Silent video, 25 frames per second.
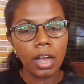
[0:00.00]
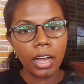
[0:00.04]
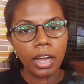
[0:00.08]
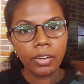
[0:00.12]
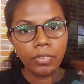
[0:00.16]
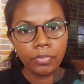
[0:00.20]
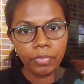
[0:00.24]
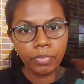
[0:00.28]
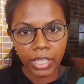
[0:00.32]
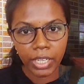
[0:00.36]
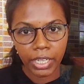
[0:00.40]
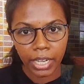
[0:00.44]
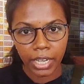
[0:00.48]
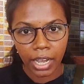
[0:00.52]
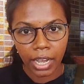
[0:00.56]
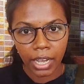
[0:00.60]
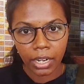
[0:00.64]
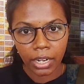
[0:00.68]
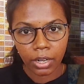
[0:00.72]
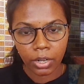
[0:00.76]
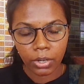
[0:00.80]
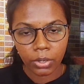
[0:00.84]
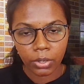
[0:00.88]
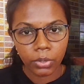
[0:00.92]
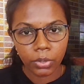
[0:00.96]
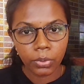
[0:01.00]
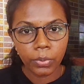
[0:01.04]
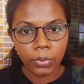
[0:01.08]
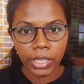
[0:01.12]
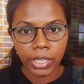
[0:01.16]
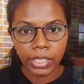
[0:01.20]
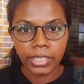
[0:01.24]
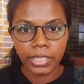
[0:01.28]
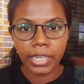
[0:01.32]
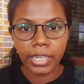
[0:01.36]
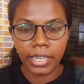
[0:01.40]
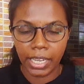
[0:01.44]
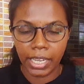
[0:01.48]
and we are
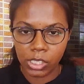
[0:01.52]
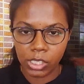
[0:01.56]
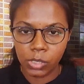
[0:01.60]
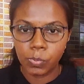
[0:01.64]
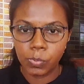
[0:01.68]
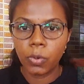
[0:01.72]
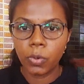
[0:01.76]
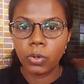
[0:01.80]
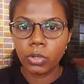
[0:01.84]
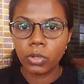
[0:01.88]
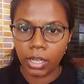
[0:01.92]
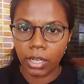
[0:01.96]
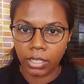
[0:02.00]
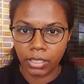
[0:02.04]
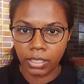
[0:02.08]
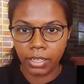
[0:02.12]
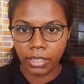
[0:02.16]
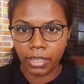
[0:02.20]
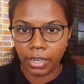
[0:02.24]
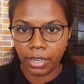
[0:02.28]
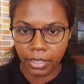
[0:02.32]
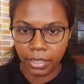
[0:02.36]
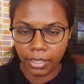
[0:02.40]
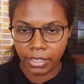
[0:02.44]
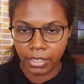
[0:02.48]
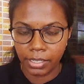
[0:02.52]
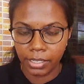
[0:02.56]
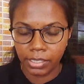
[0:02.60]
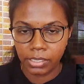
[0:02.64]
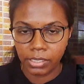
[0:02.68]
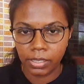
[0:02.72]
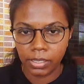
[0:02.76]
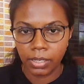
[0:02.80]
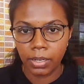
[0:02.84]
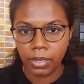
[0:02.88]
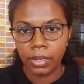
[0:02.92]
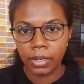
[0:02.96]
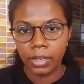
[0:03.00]
doing that export to other
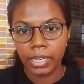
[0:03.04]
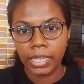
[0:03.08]
countries.